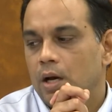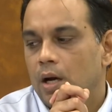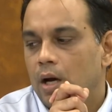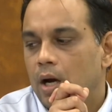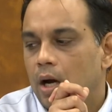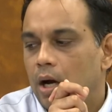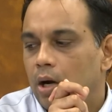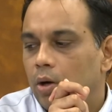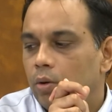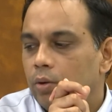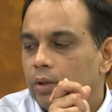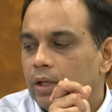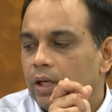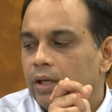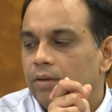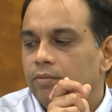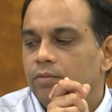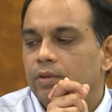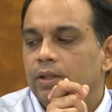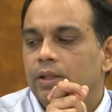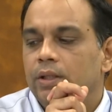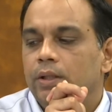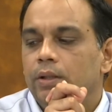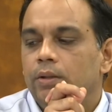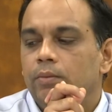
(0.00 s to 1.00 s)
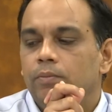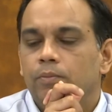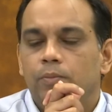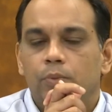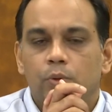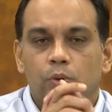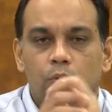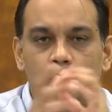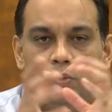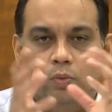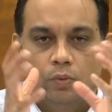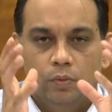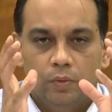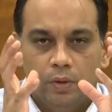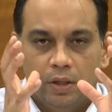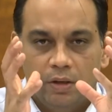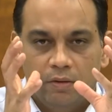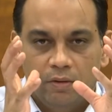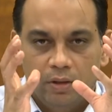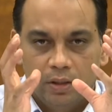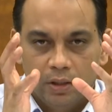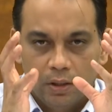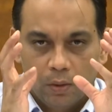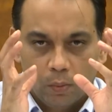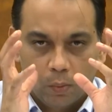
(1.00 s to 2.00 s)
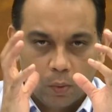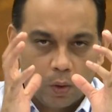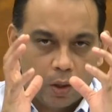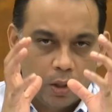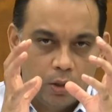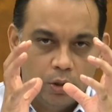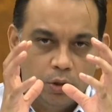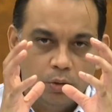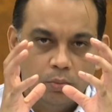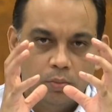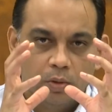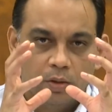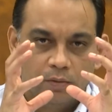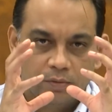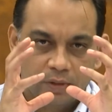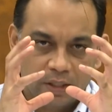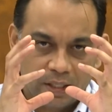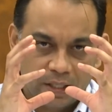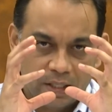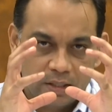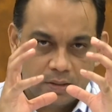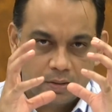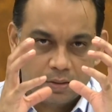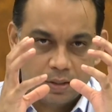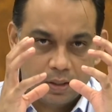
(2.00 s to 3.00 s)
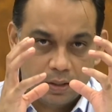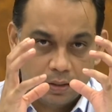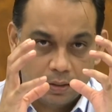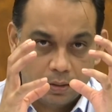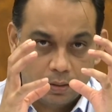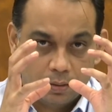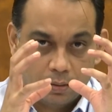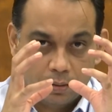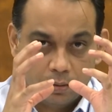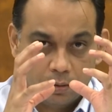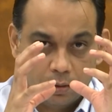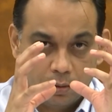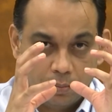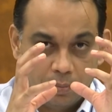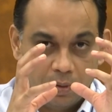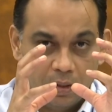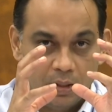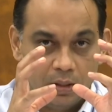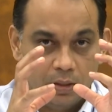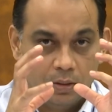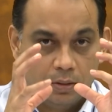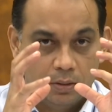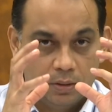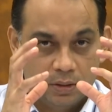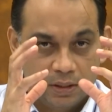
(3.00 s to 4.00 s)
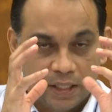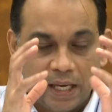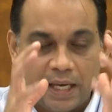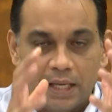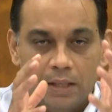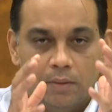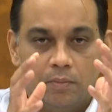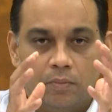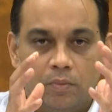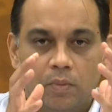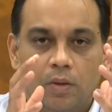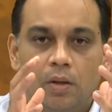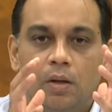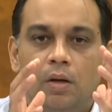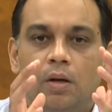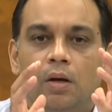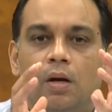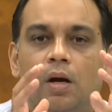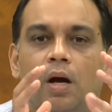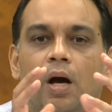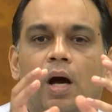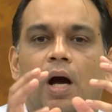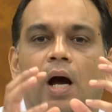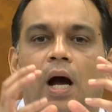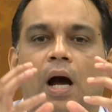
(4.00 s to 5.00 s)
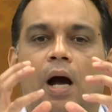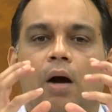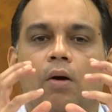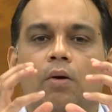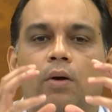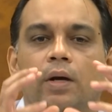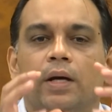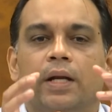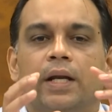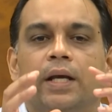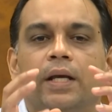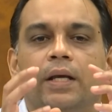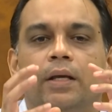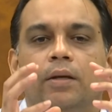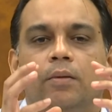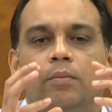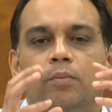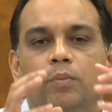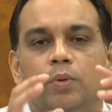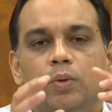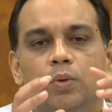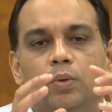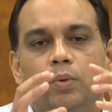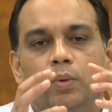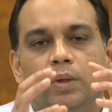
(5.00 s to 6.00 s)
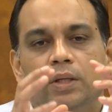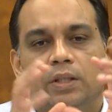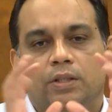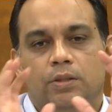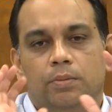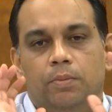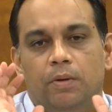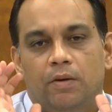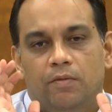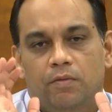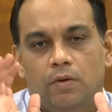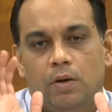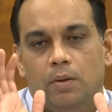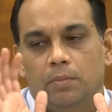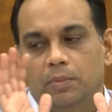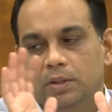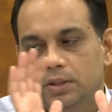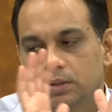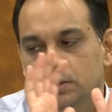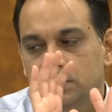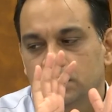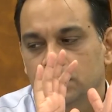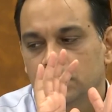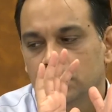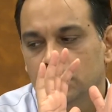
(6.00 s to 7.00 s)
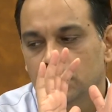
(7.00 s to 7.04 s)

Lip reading: How can we improve, given the volume of the heat sink to be same, how can I improve its performance?